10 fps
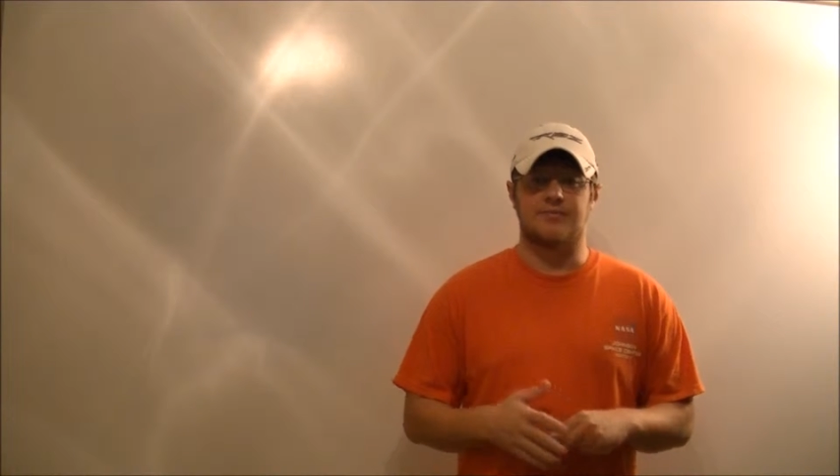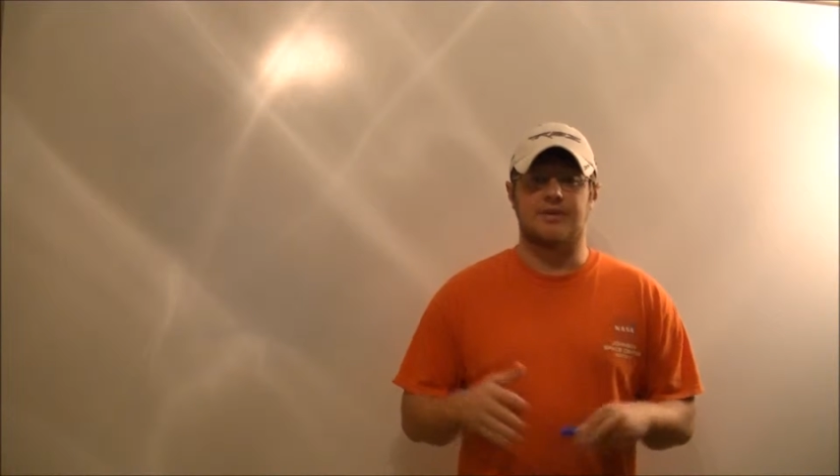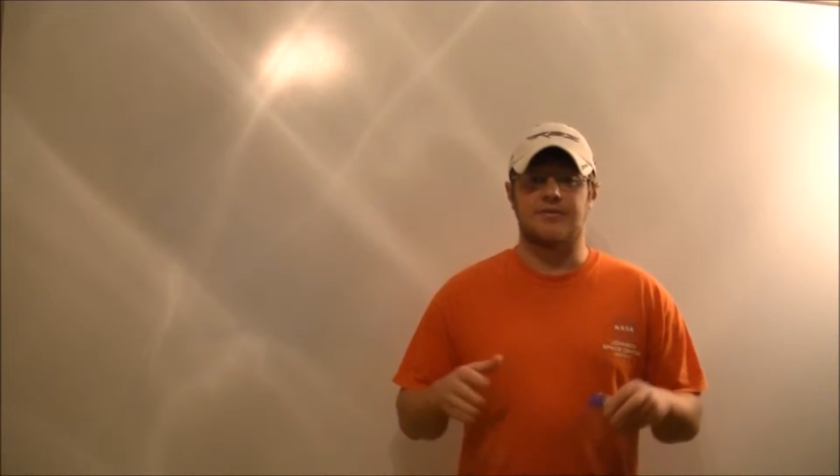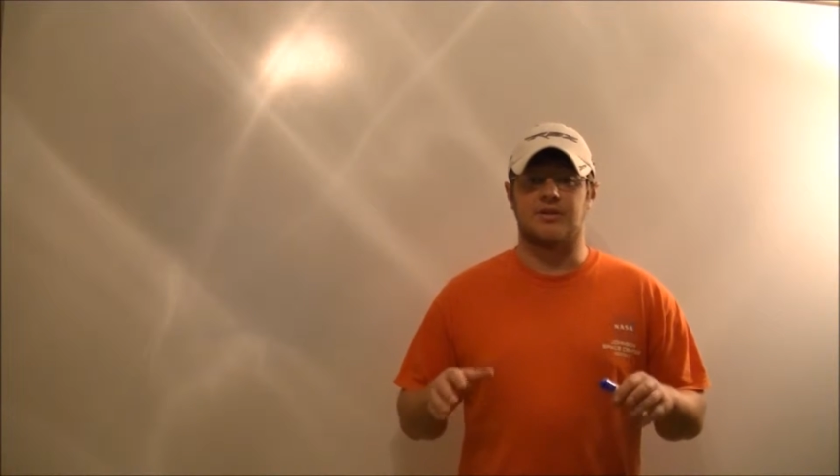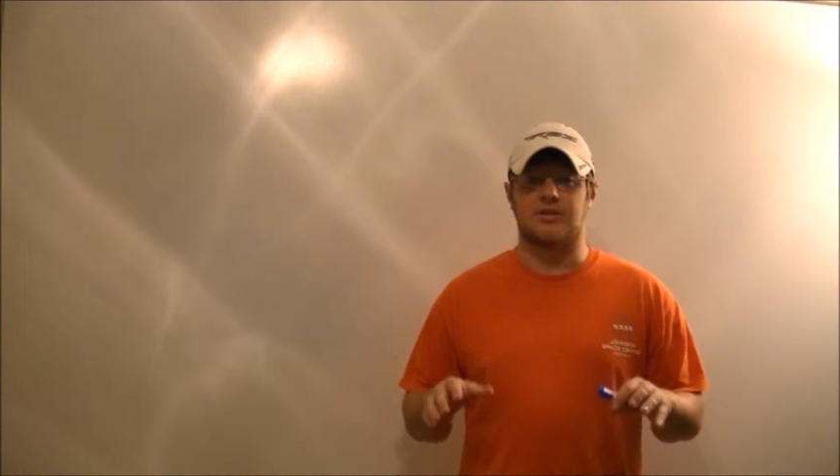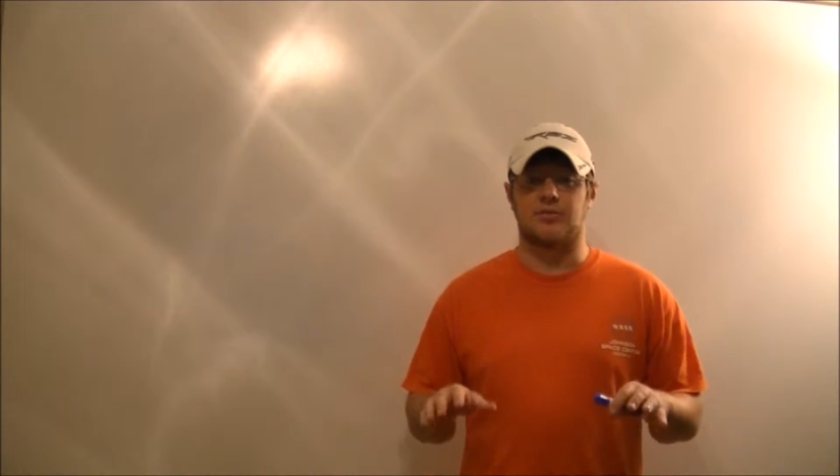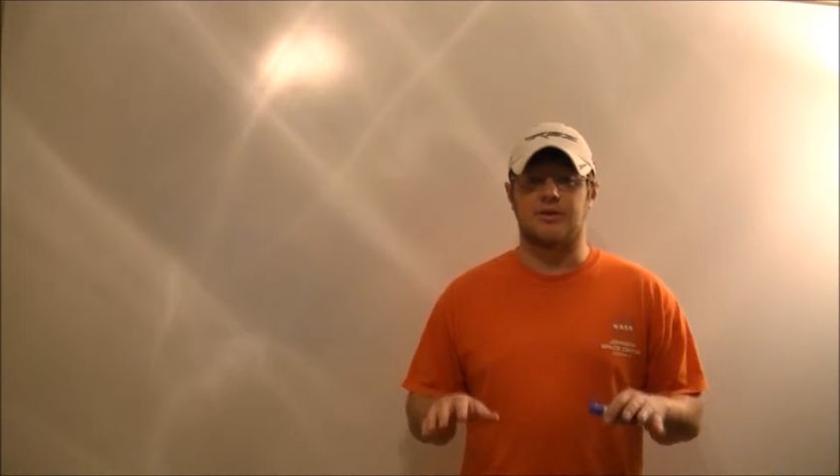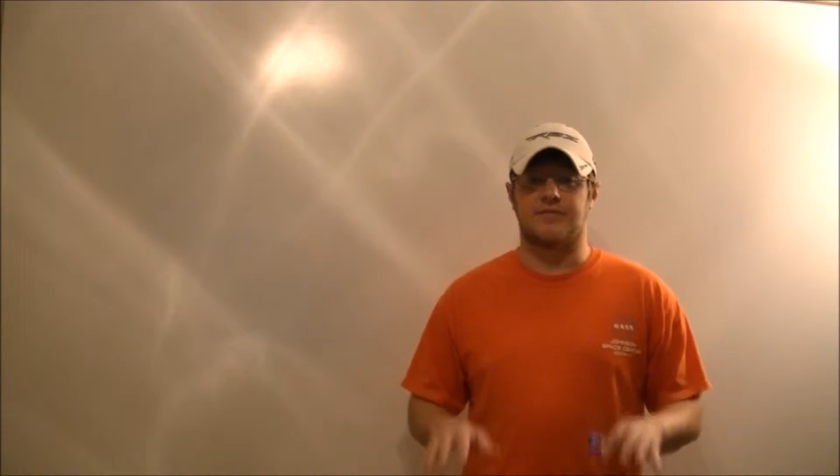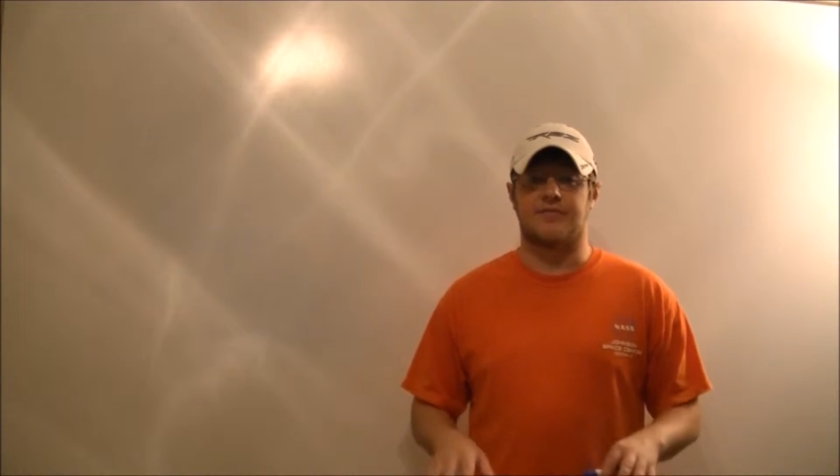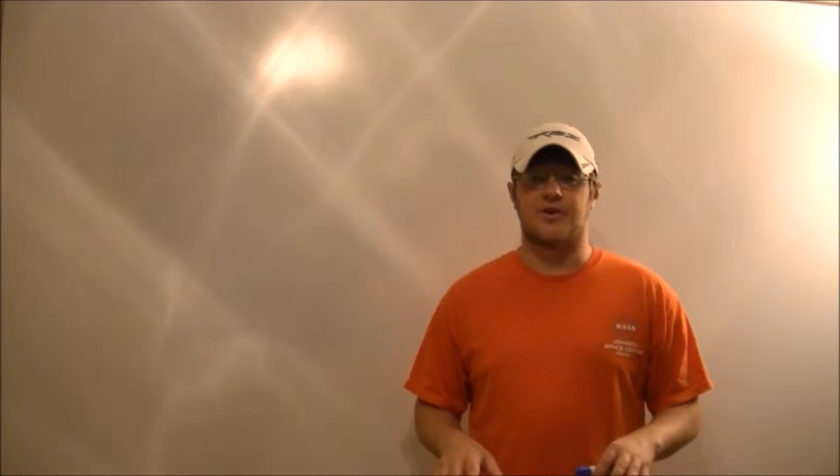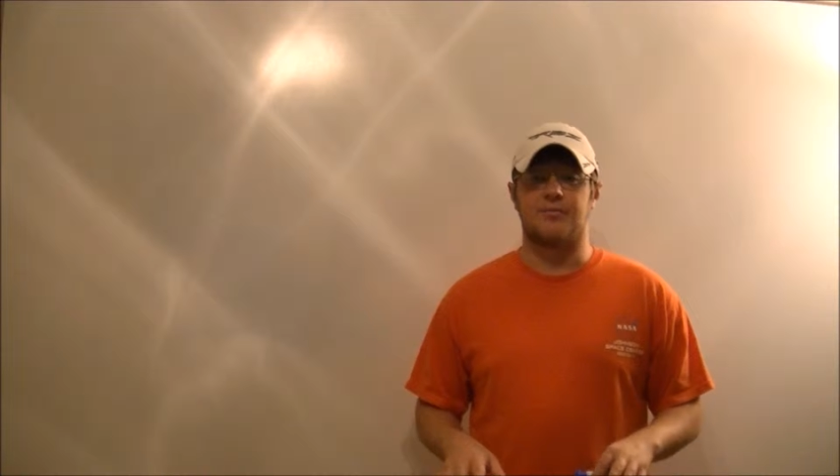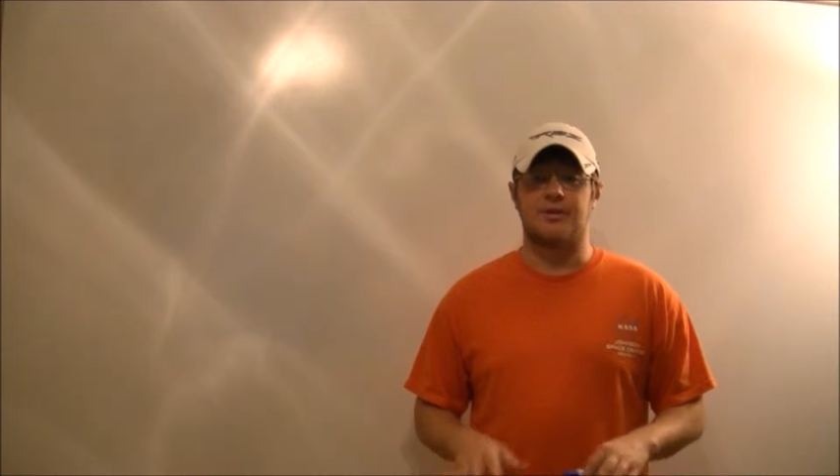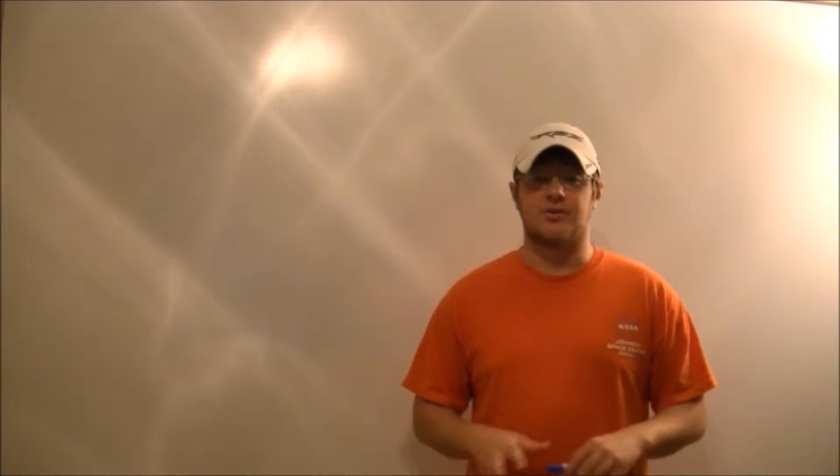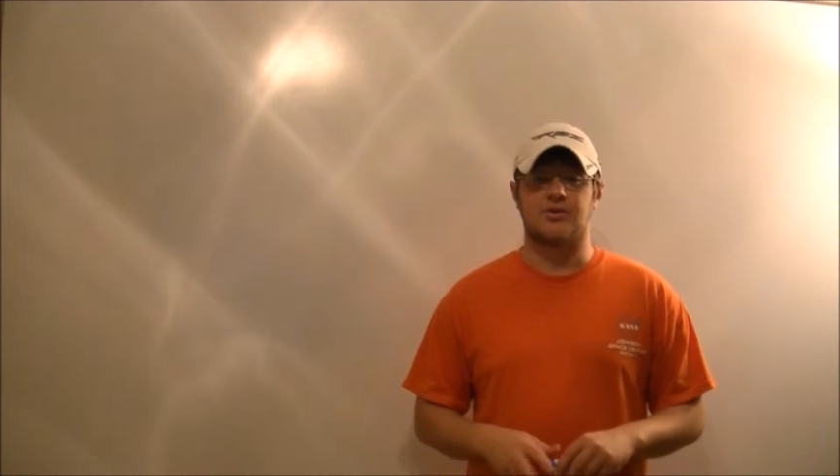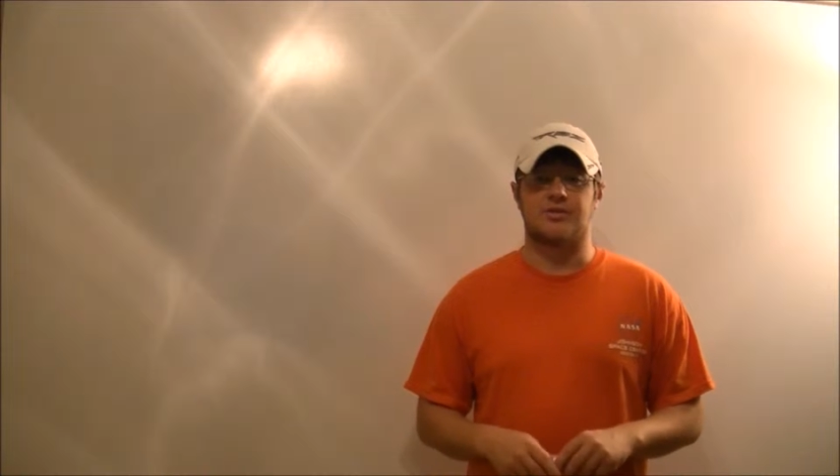Give you a little bit of
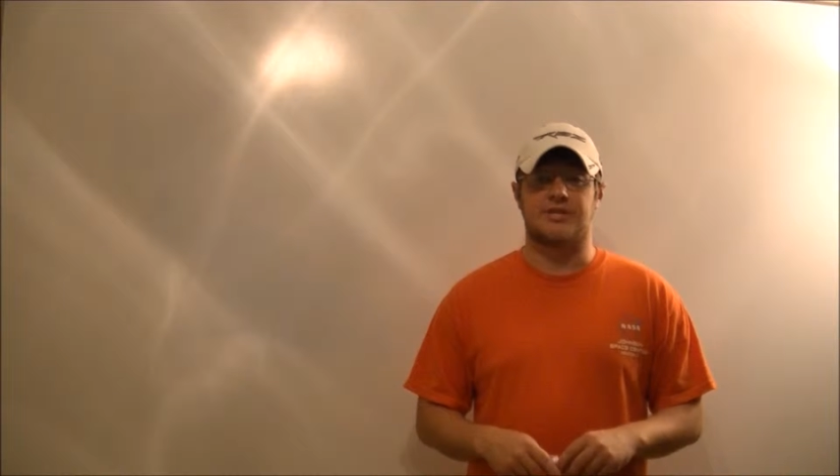fundamentals,